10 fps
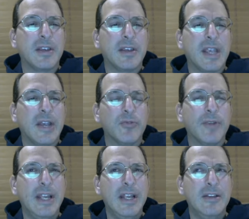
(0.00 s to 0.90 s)

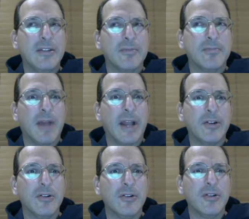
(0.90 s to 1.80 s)
Gatorades,
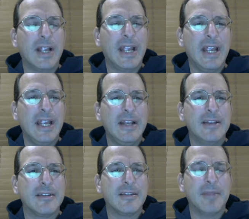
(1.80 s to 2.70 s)
minor,
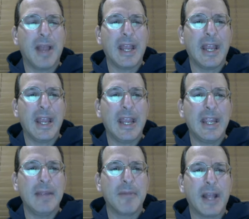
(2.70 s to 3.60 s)
A's,
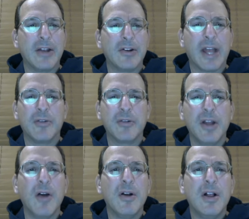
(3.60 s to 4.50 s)
A minor, I don't
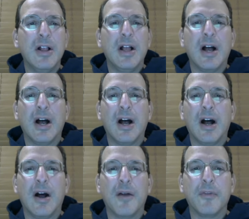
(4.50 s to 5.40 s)
know.
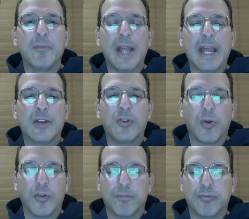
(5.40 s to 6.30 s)
Uh, the blank
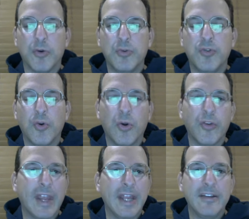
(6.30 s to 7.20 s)
tour, the Pro Tour,
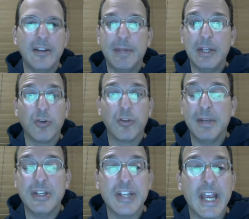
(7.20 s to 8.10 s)
the ATP Tour, the
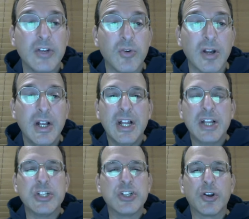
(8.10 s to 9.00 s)
PGA Tour,
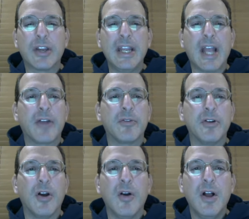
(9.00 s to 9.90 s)
jerky, I don't
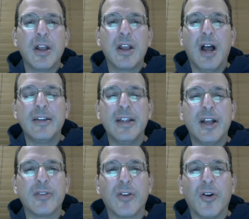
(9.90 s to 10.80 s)
know,
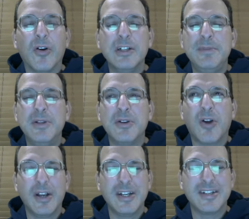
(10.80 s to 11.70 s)
cocktails with orange peel
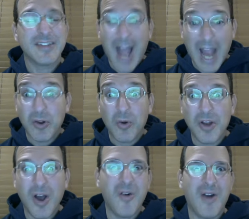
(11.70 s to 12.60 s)
garnishes, I don't
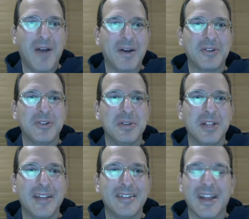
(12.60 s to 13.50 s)
know. Wow, I don't know a
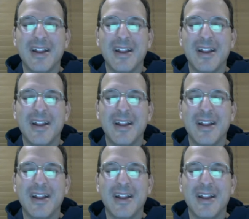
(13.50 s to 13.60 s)
latte.